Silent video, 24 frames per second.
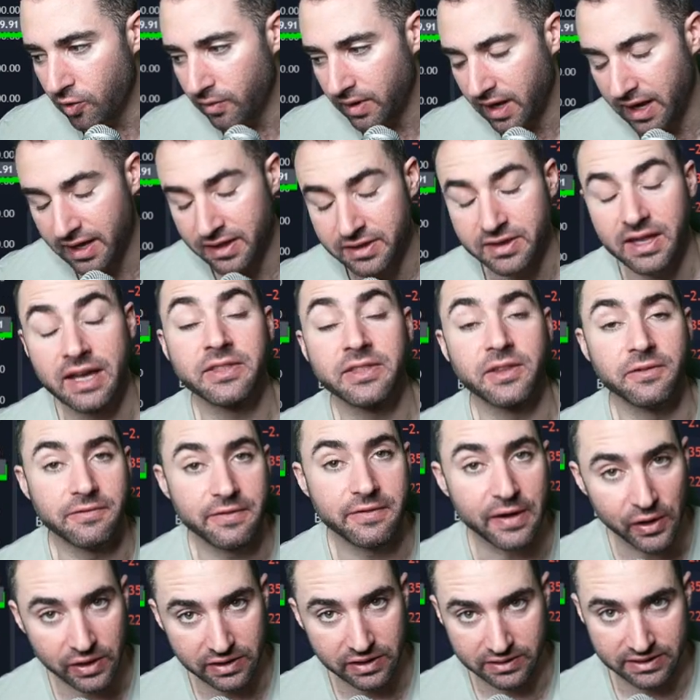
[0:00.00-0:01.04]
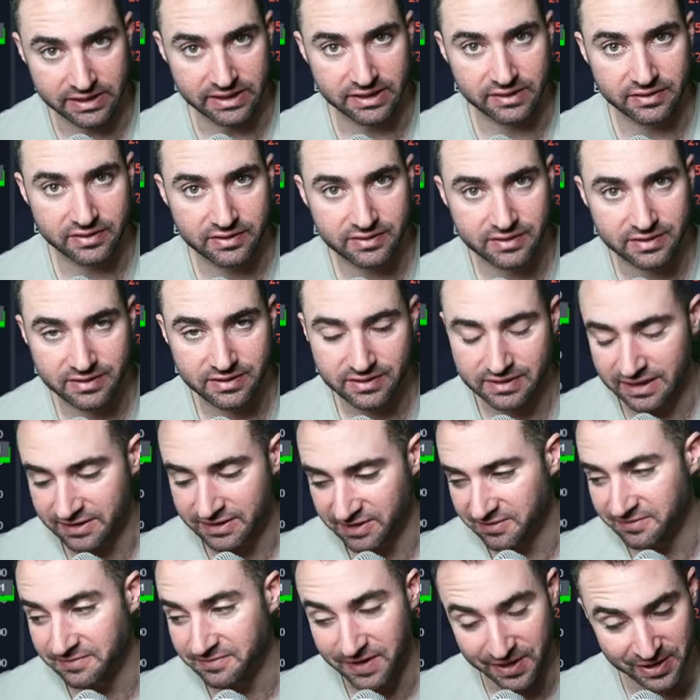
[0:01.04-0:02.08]
at the
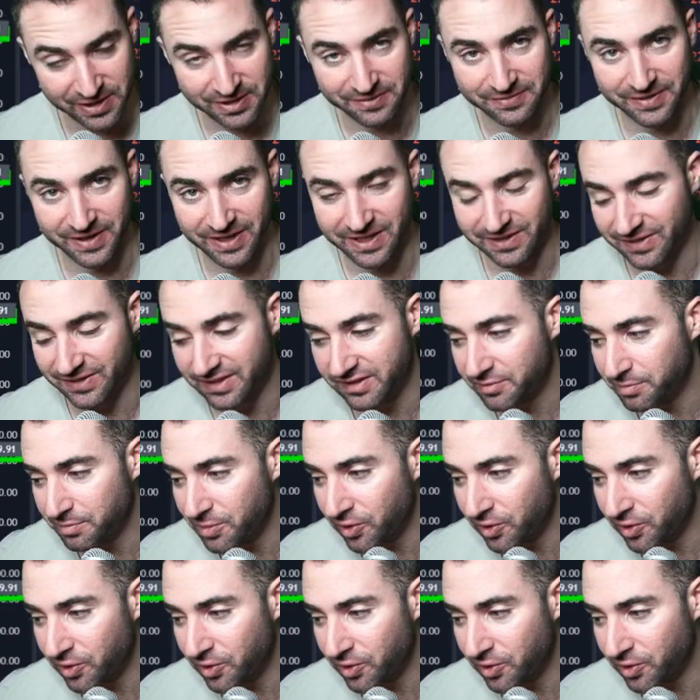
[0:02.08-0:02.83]
very fucking least,